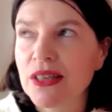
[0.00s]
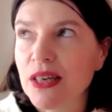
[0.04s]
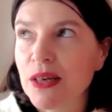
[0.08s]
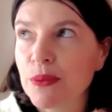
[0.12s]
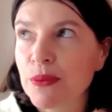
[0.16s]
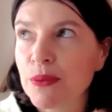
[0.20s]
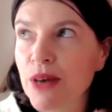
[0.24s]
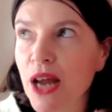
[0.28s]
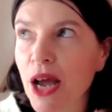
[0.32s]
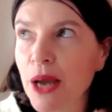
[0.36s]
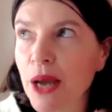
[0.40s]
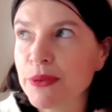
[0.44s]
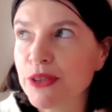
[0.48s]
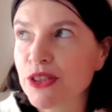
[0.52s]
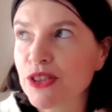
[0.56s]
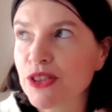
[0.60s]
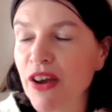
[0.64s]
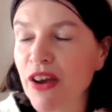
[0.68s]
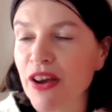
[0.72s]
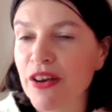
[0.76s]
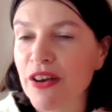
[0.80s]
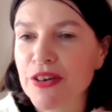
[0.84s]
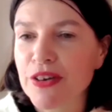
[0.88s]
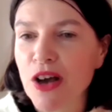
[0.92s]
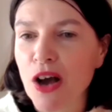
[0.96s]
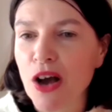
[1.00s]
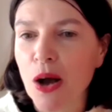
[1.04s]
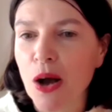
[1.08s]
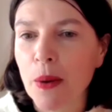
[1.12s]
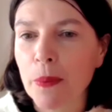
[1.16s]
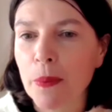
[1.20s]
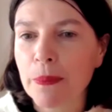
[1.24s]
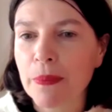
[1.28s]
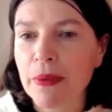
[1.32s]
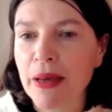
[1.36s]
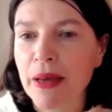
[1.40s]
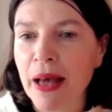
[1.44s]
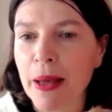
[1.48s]
when I was growing
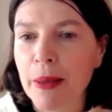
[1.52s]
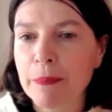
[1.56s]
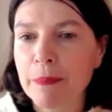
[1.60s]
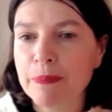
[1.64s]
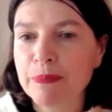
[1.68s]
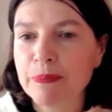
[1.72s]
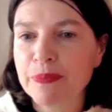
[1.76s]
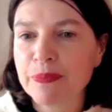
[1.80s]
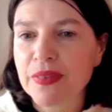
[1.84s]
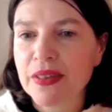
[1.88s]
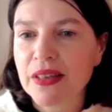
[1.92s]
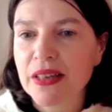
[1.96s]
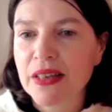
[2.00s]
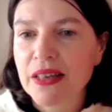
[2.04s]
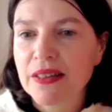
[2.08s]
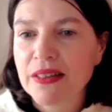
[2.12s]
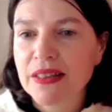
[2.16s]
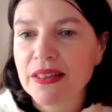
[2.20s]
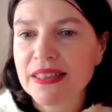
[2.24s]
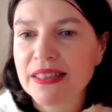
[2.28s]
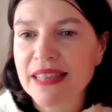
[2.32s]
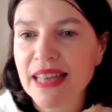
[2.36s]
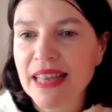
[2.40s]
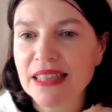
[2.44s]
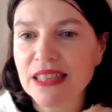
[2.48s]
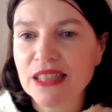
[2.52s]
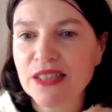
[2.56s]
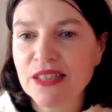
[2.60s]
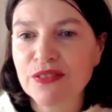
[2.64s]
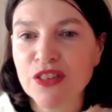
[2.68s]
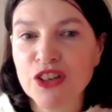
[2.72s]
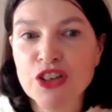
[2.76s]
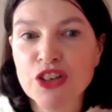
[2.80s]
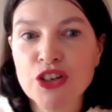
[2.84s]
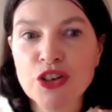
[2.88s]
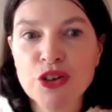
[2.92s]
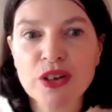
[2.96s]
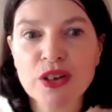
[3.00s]
up, um, the sense of
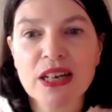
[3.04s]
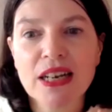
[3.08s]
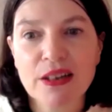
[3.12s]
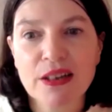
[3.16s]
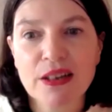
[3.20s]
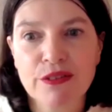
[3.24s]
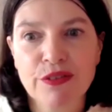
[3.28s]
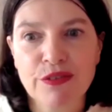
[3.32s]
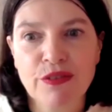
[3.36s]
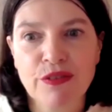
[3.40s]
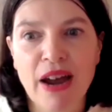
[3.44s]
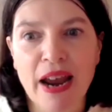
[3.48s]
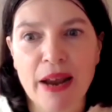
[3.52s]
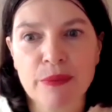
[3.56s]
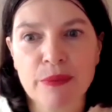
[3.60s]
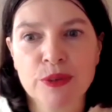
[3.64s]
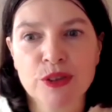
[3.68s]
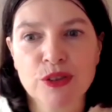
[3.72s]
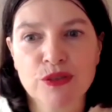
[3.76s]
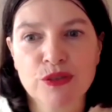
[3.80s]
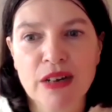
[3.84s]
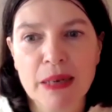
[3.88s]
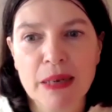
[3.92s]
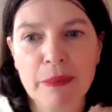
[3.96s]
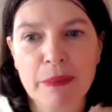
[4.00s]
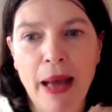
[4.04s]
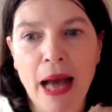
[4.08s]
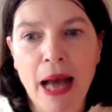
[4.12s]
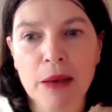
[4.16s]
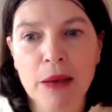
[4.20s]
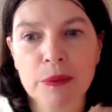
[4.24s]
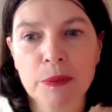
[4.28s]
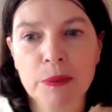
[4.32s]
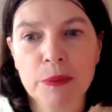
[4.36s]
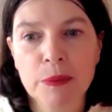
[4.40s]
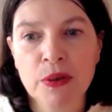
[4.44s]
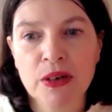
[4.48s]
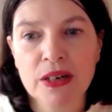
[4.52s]
the nuclear threat was really
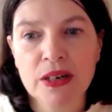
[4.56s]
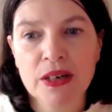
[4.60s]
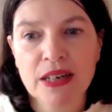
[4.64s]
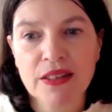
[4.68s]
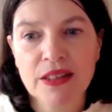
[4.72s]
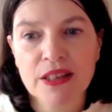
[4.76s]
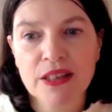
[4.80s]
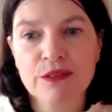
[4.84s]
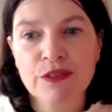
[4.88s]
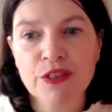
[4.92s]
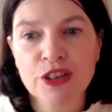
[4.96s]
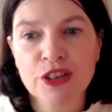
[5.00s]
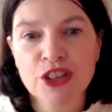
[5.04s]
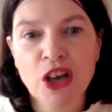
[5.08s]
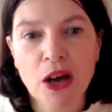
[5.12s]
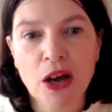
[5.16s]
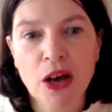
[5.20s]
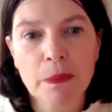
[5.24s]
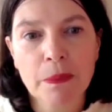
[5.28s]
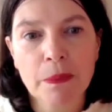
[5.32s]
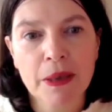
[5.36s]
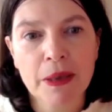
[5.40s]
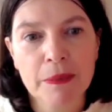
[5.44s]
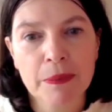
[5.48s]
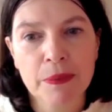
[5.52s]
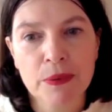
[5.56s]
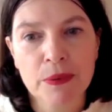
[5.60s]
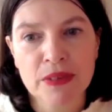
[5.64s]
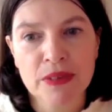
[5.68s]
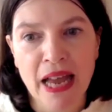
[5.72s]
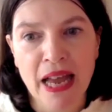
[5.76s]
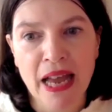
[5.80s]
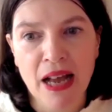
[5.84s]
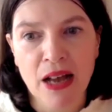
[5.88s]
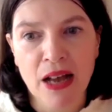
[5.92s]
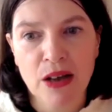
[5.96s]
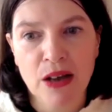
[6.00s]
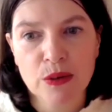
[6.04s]
palpable. And I think for young people
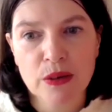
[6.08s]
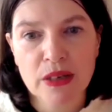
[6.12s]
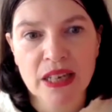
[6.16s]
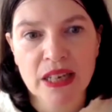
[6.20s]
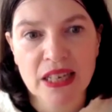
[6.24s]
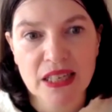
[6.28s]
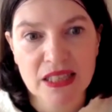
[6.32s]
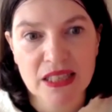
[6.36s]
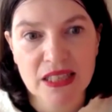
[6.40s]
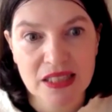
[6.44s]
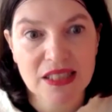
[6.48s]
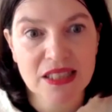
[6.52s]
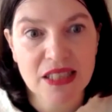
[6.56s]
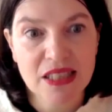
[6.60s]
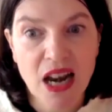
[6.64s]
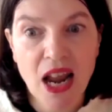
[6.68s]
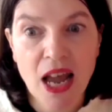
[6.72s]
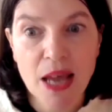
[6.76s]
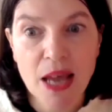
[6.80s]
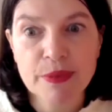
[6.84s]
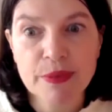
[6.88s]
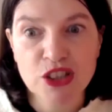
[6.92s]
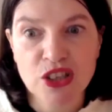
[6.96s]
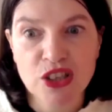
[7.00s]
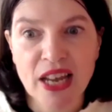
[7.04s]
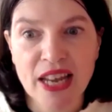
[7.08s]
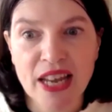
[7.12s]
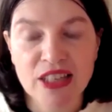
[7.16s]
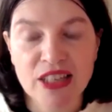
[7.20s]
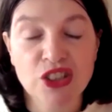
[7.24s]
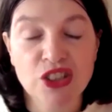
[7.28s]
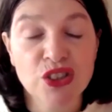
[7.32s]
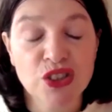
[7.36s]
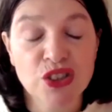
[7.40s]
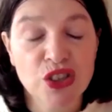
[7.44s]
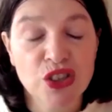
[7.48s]
now, it's climate change. It's